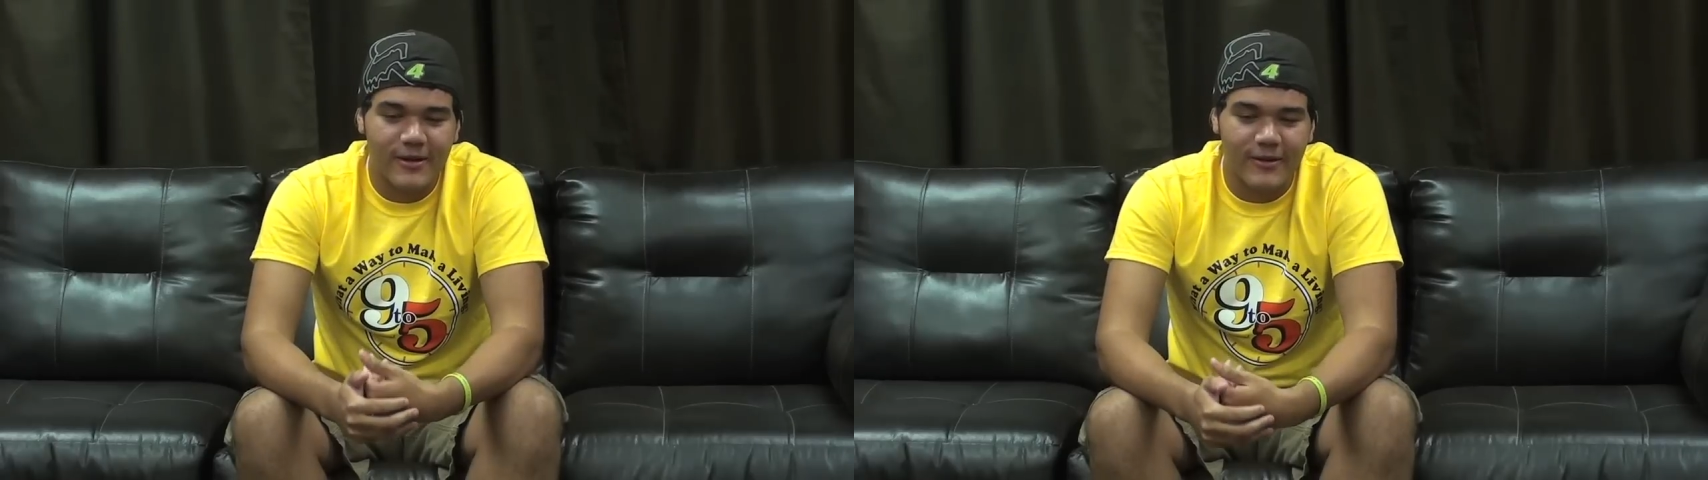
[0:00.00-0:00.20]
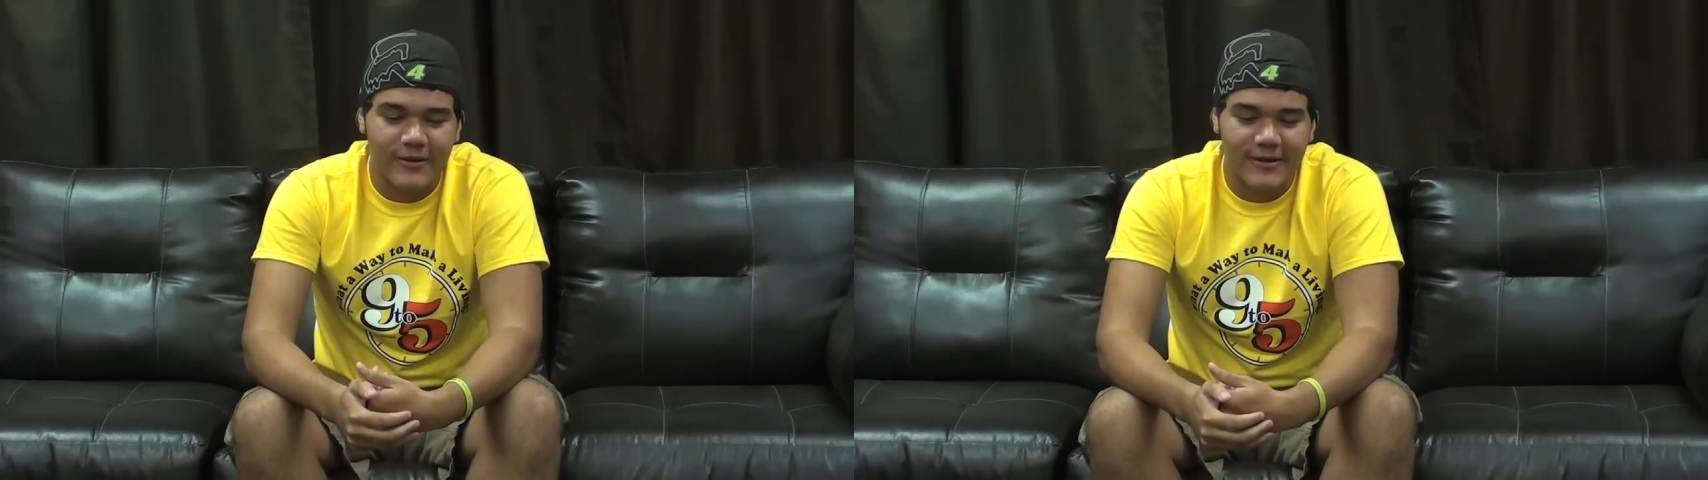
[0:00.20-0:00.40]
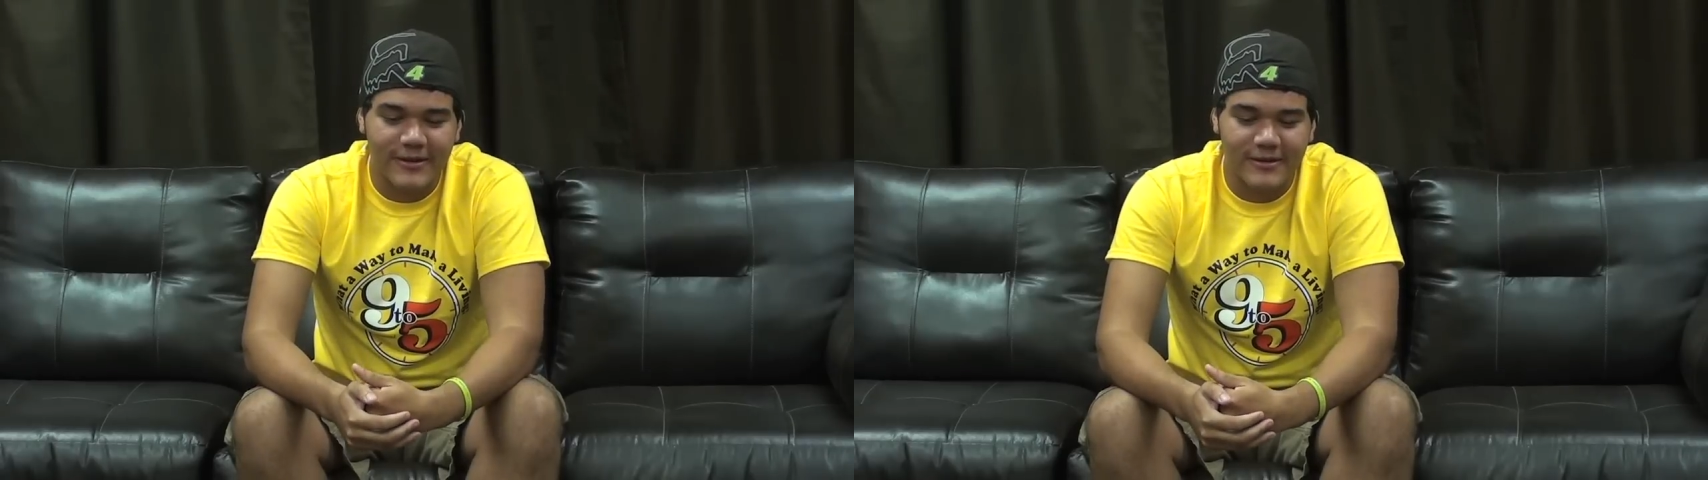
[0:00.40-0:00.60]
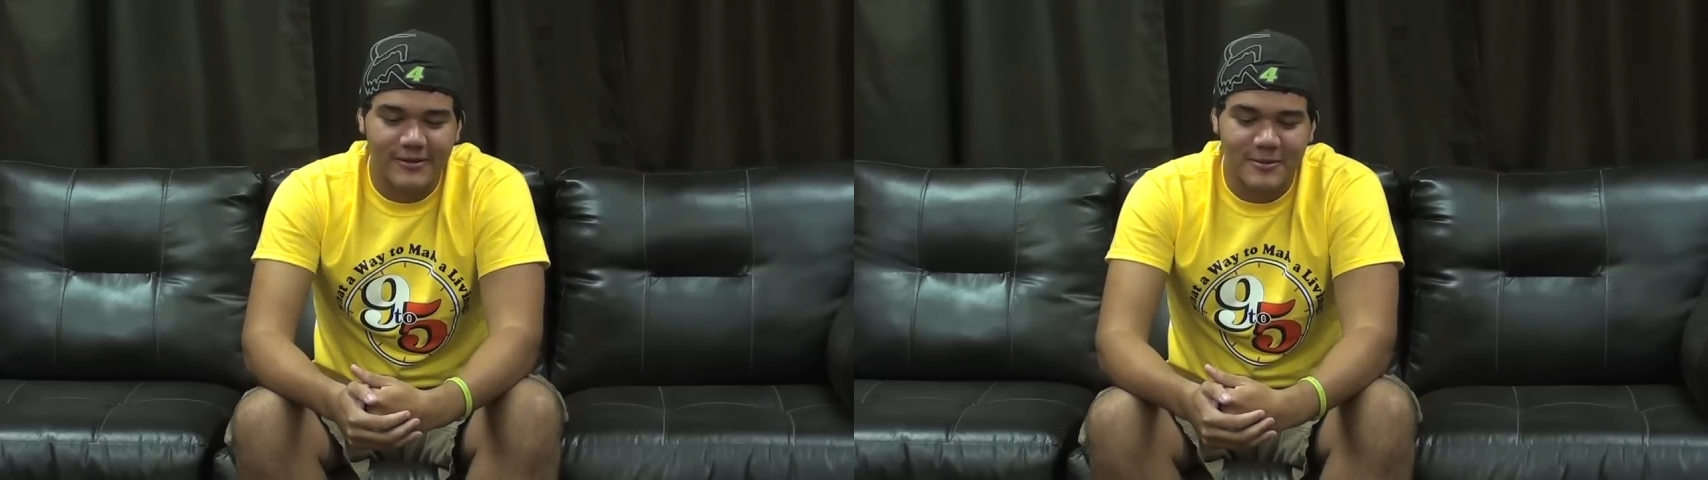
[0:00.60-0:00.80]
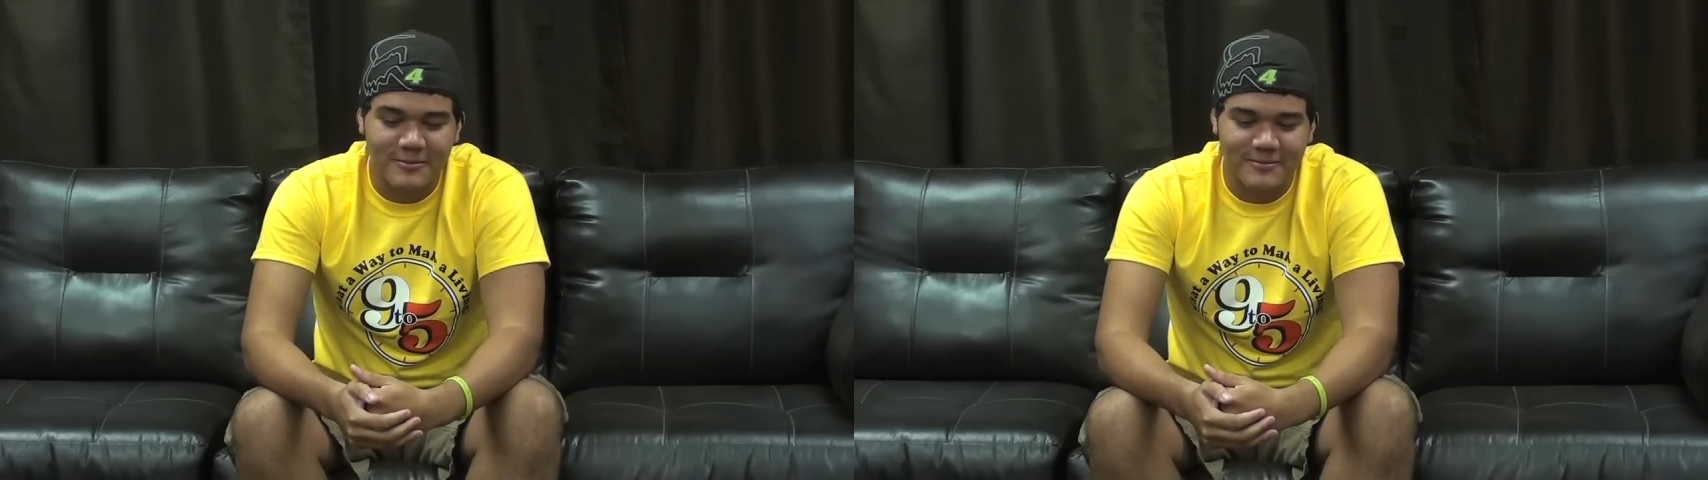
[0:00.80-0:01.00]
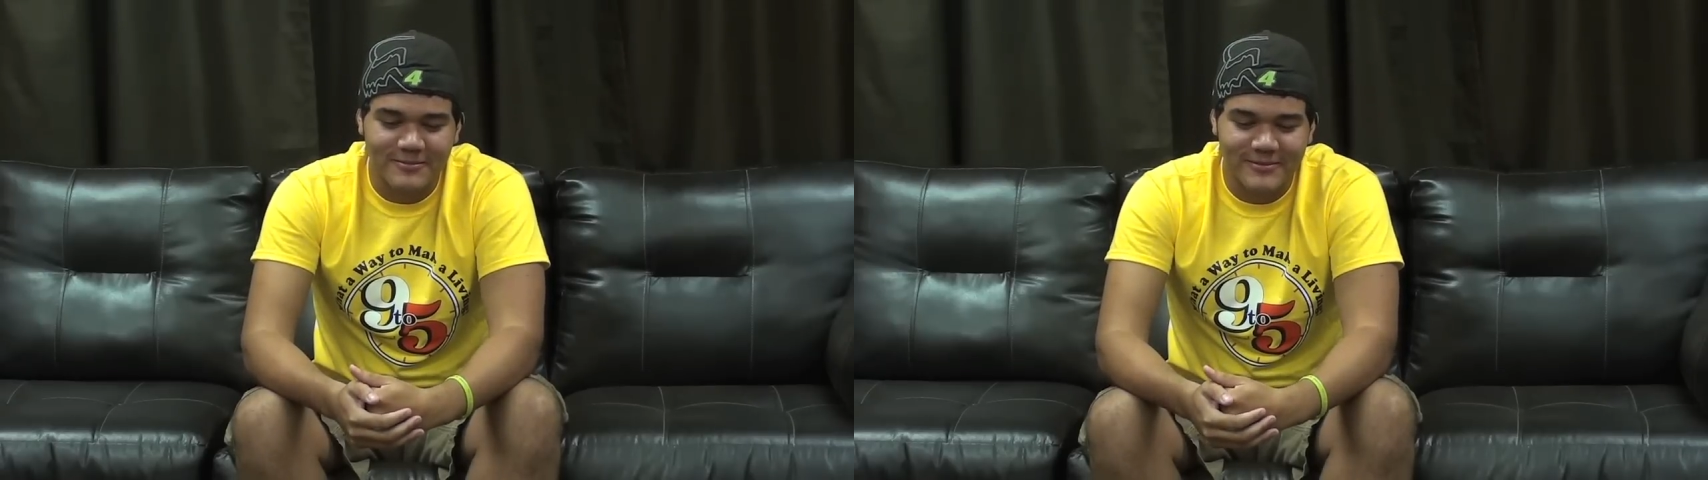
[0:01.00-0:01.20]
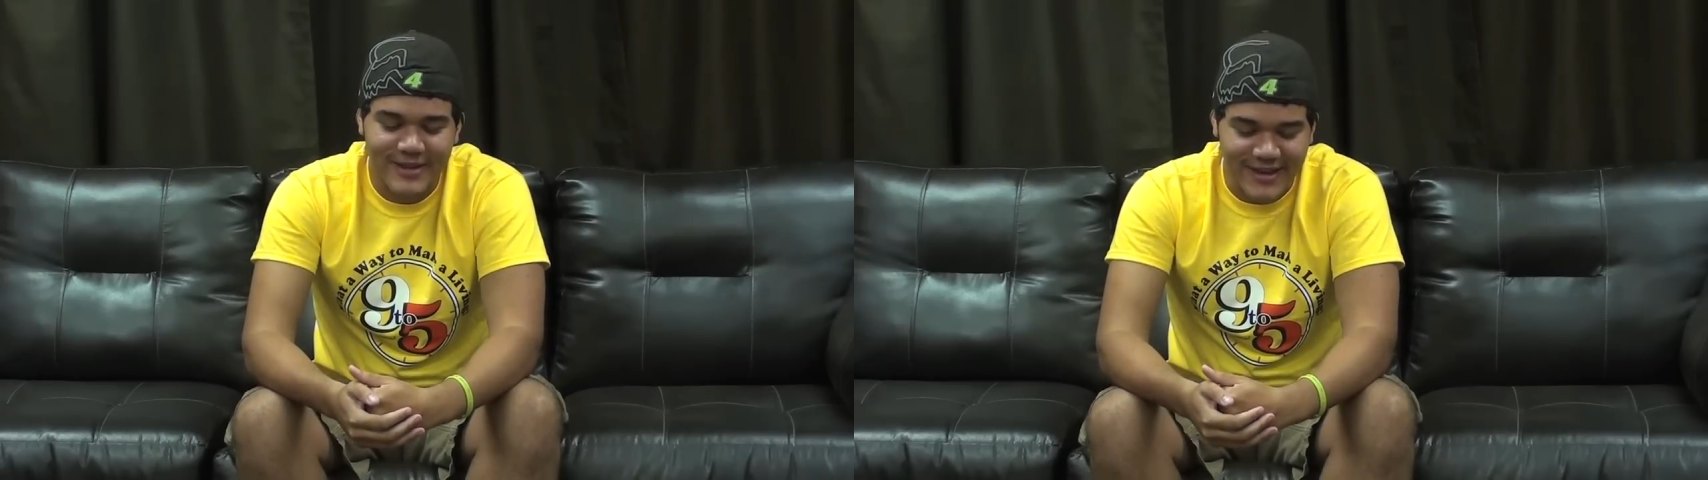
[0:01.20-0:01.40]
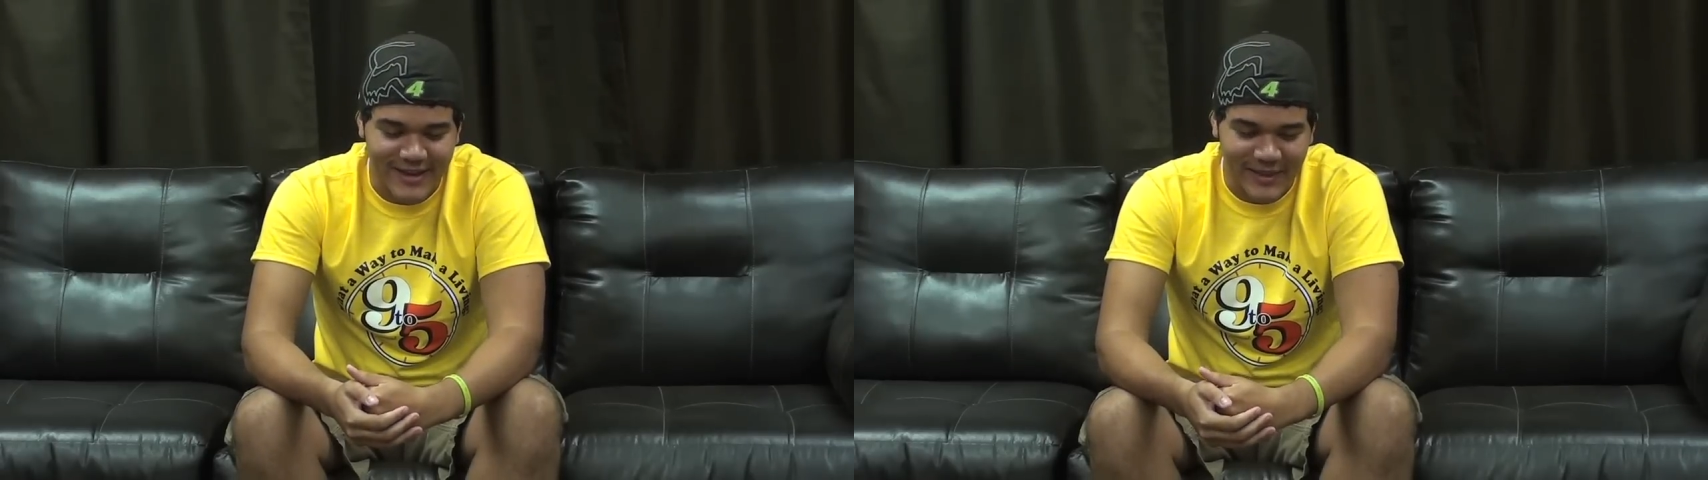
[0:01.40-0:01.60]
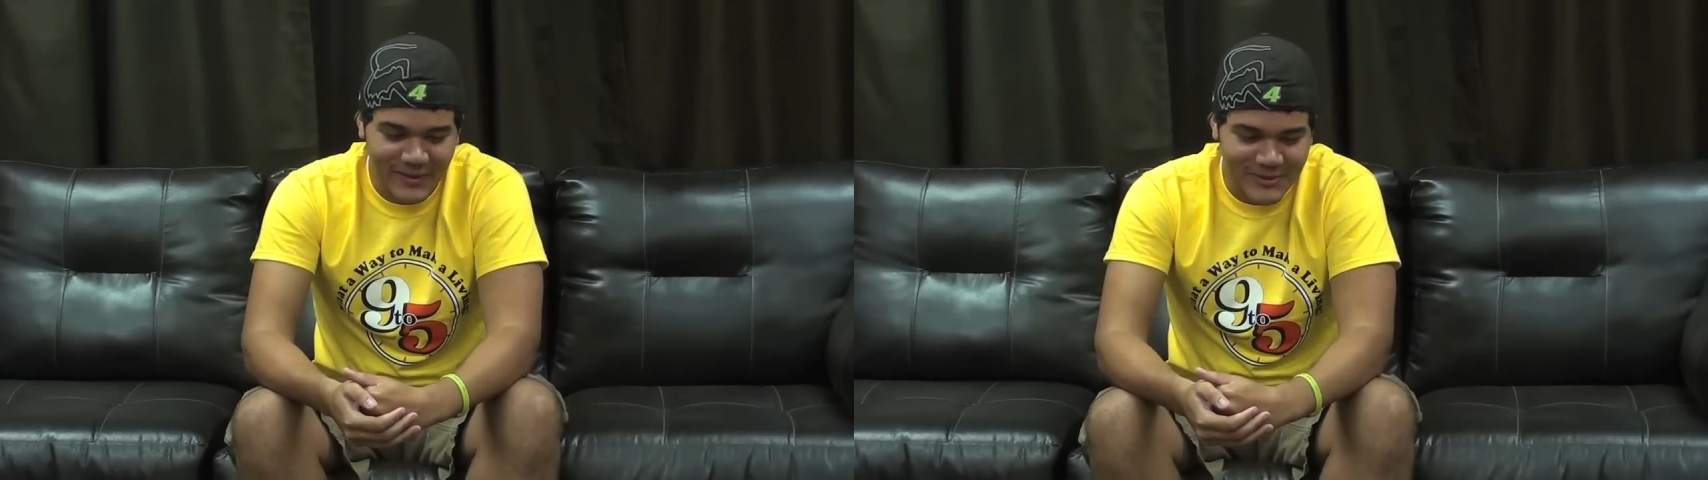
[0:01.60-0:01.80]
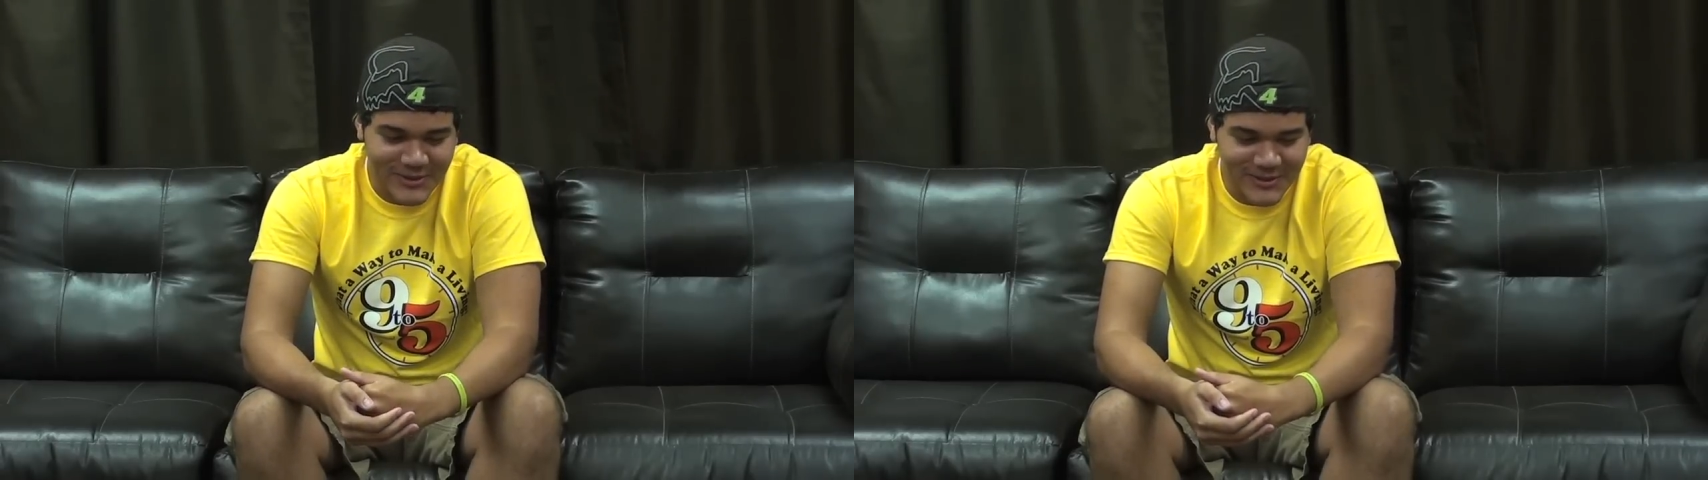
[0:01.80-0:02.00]
All right. Um. Dang,
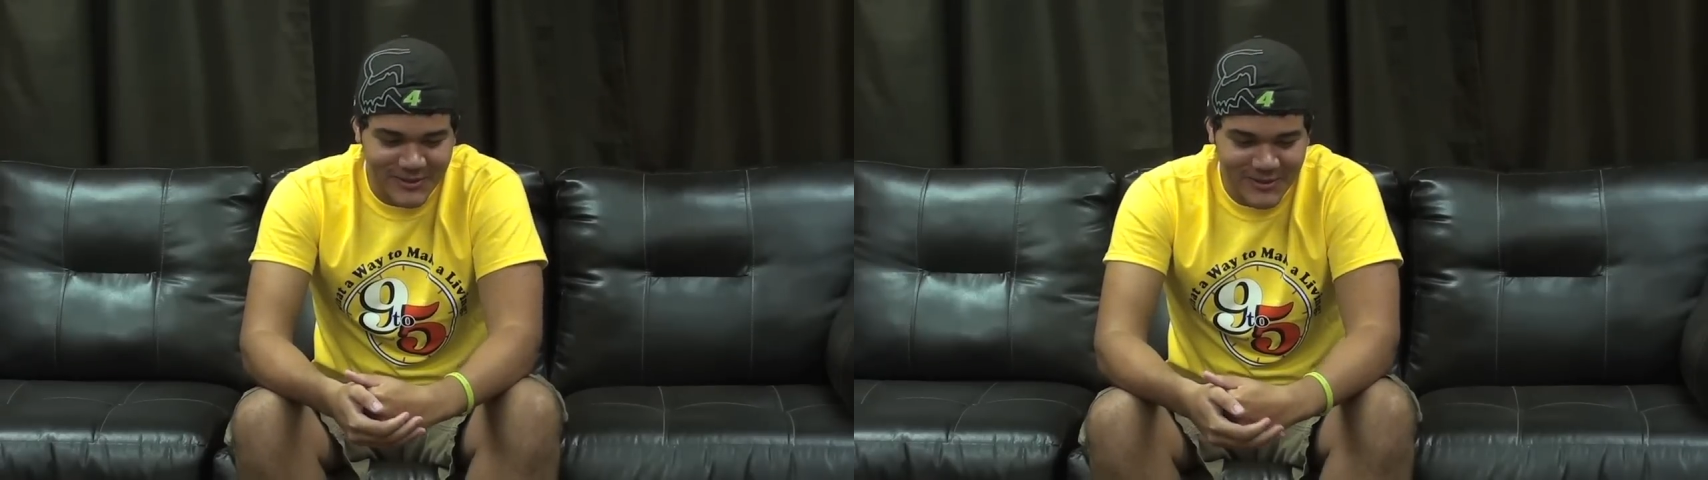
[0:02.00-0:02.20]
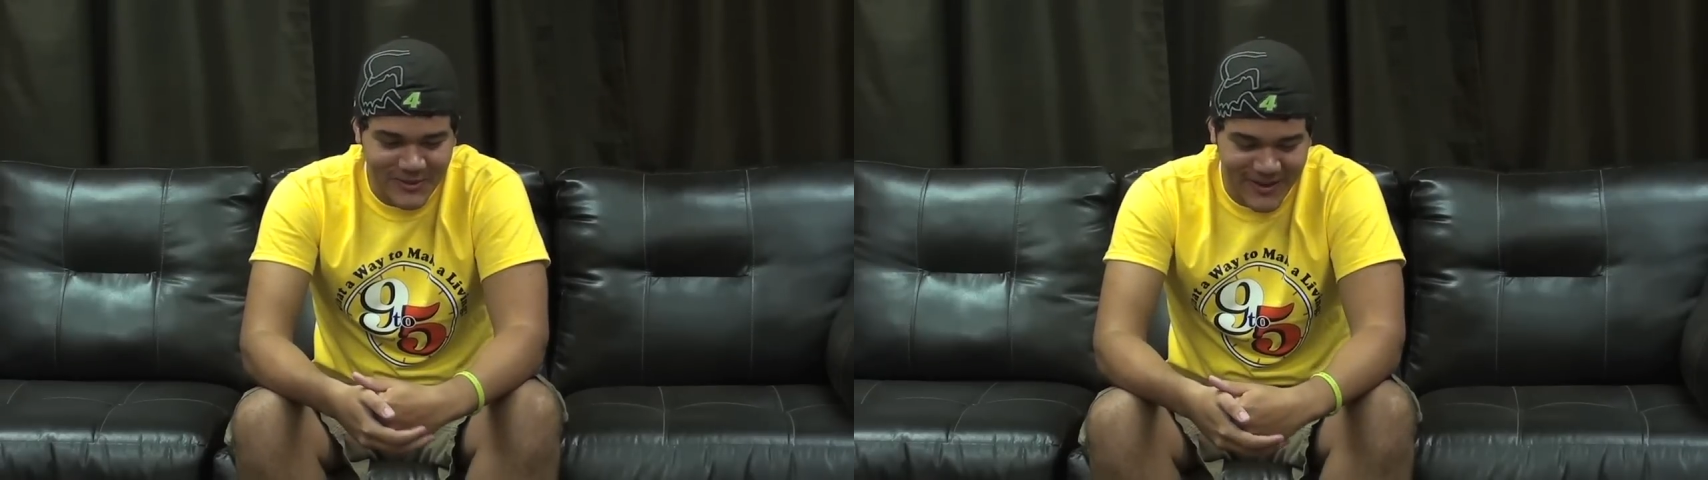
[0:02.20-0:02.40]
that was good too.